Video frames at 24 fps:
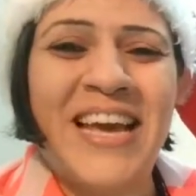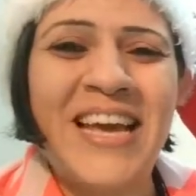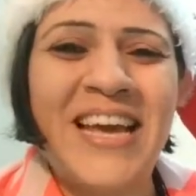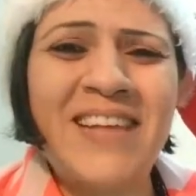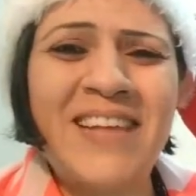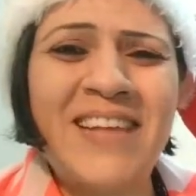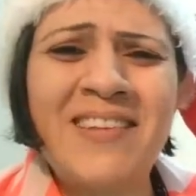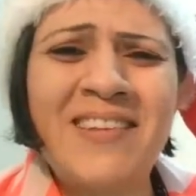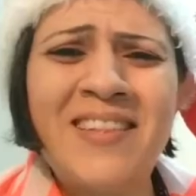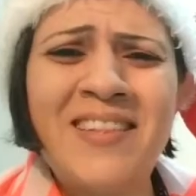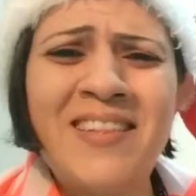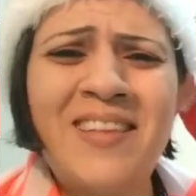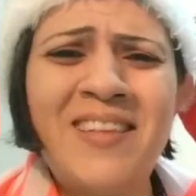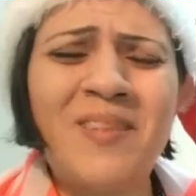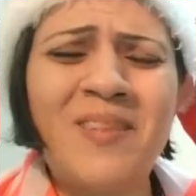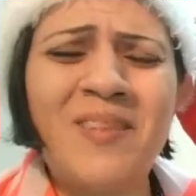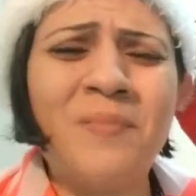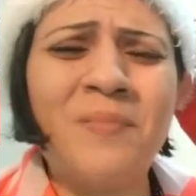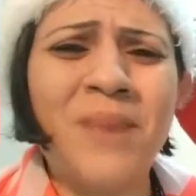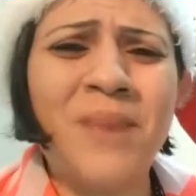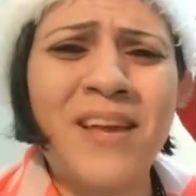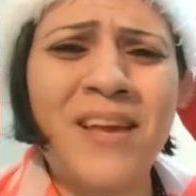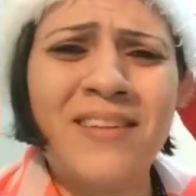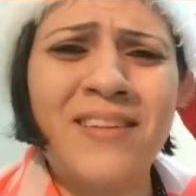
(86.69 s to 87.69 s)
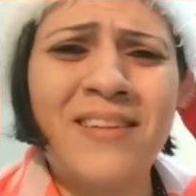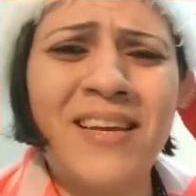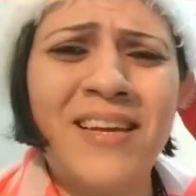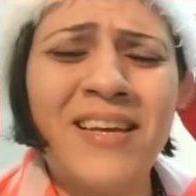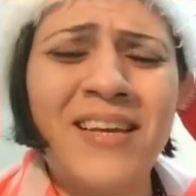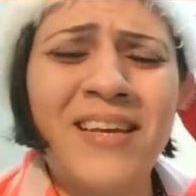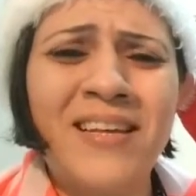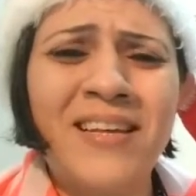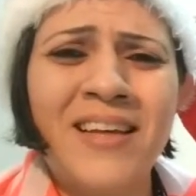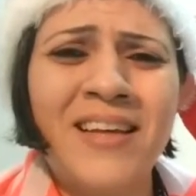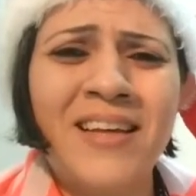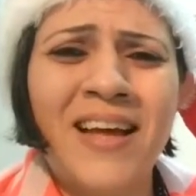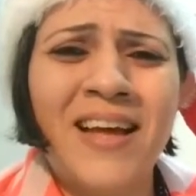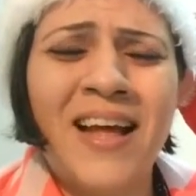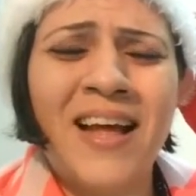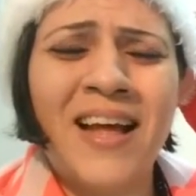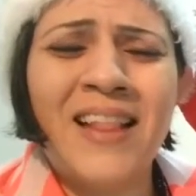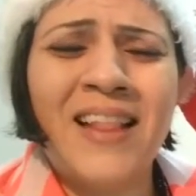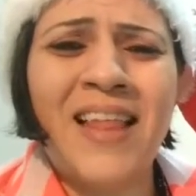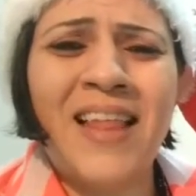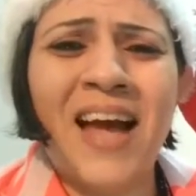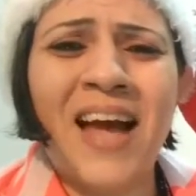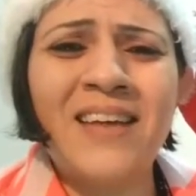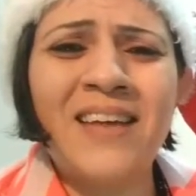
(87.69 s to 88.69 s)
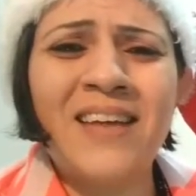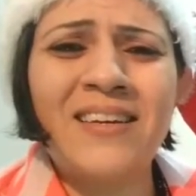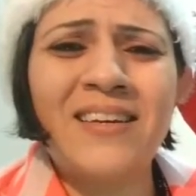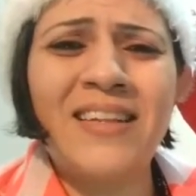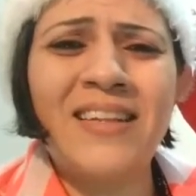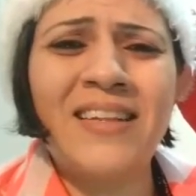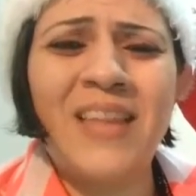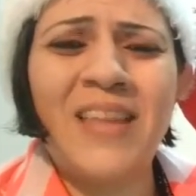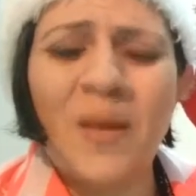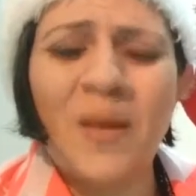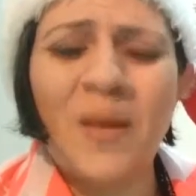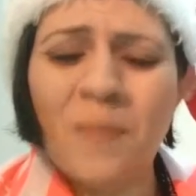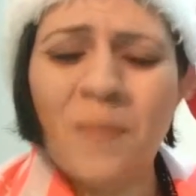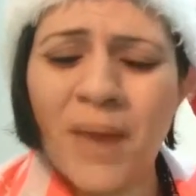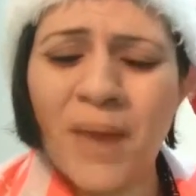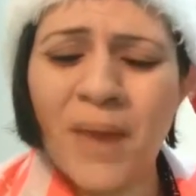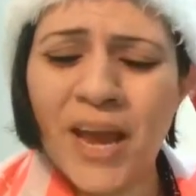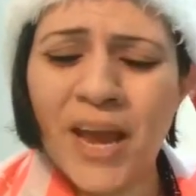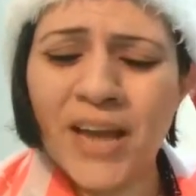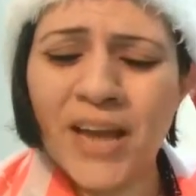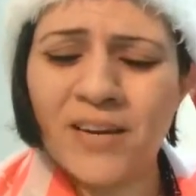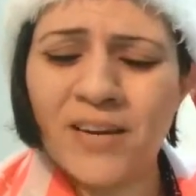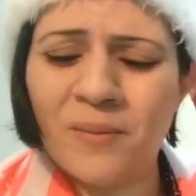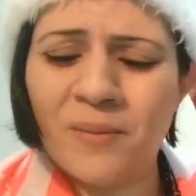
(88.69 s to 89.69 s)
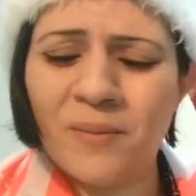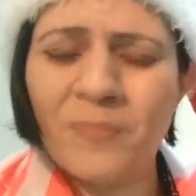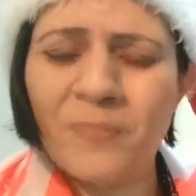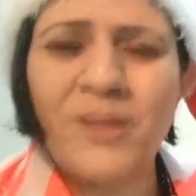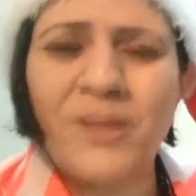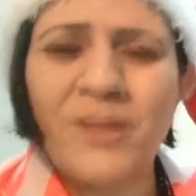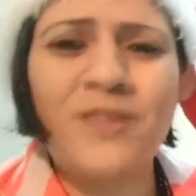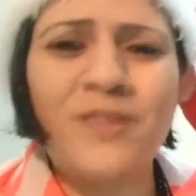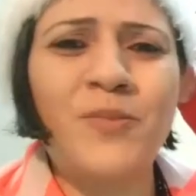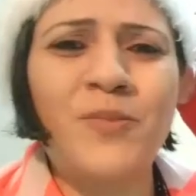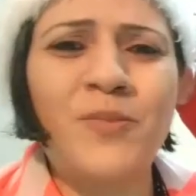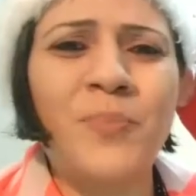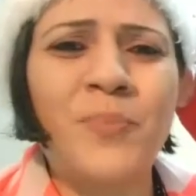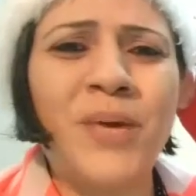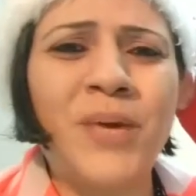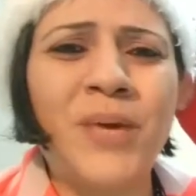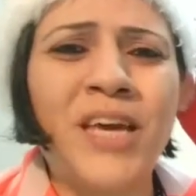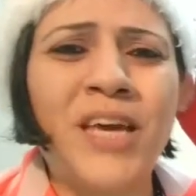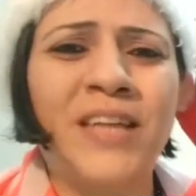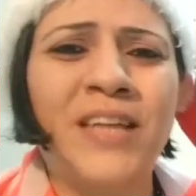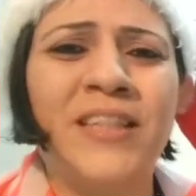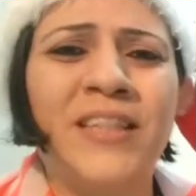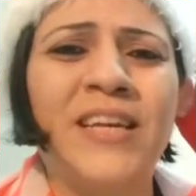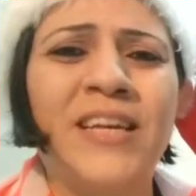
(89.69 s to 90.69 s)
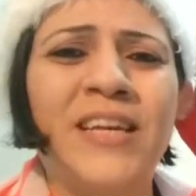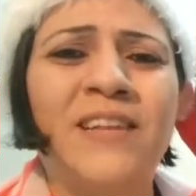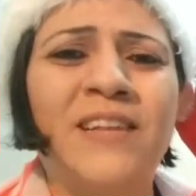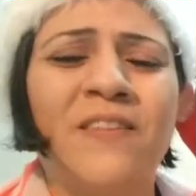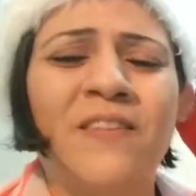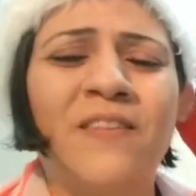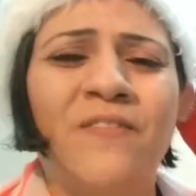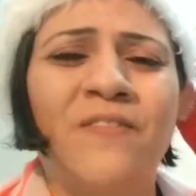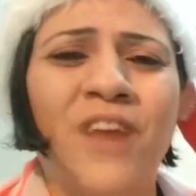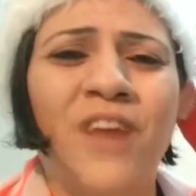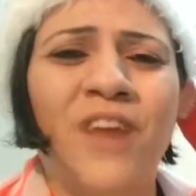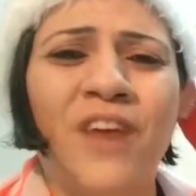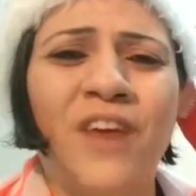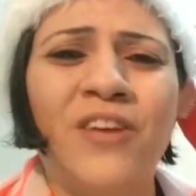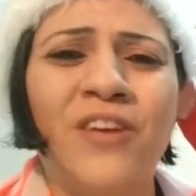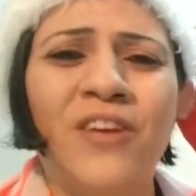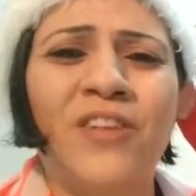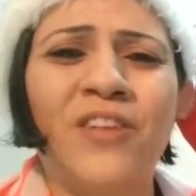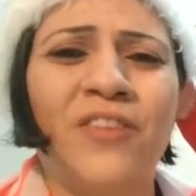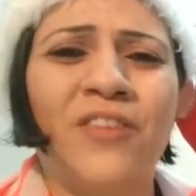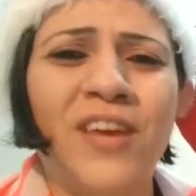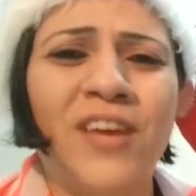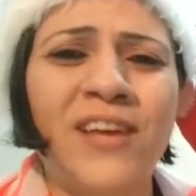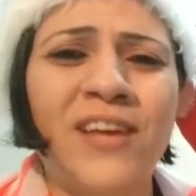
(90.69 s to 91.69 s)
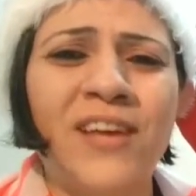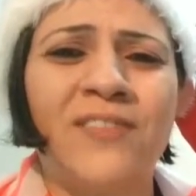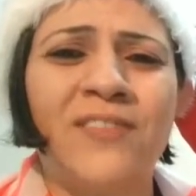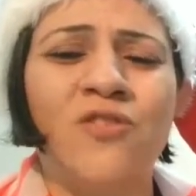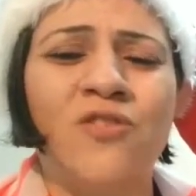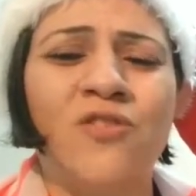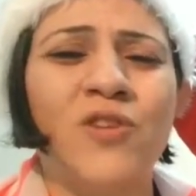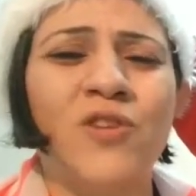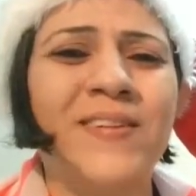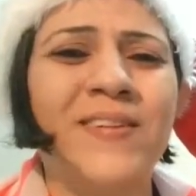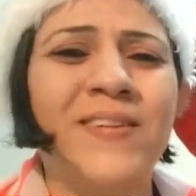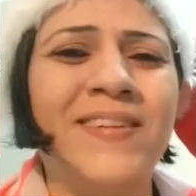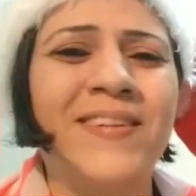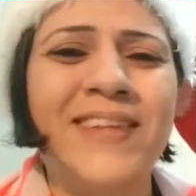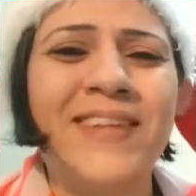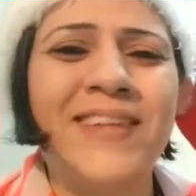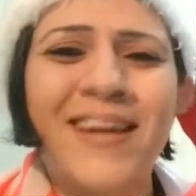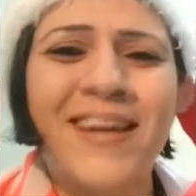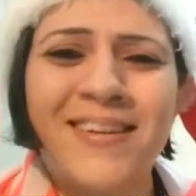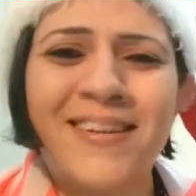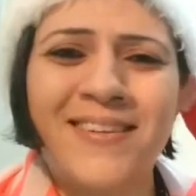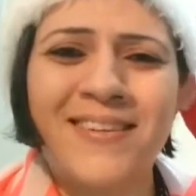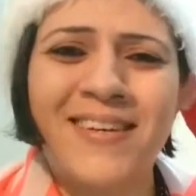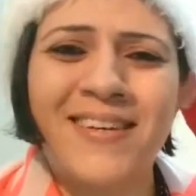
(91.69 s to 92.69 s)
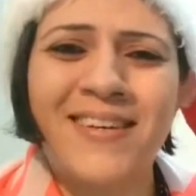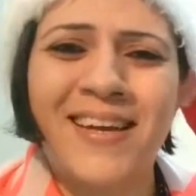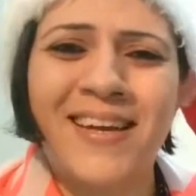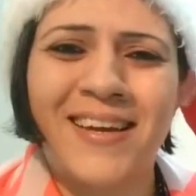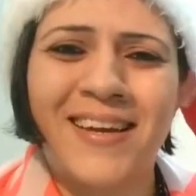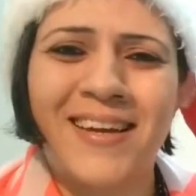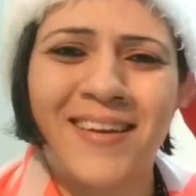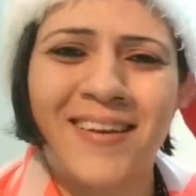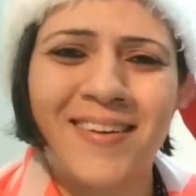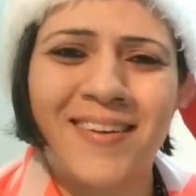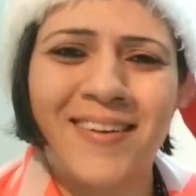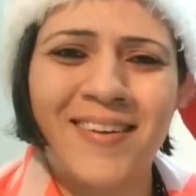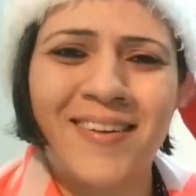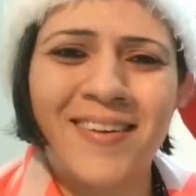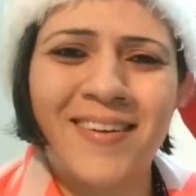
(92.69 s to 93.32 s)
Isn't this amazing that they made me speak these very things just yesterday?